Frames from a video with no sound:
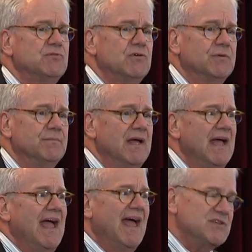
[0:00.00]
room
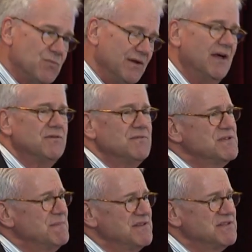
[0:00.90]
has
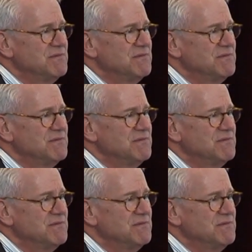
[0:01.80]
100%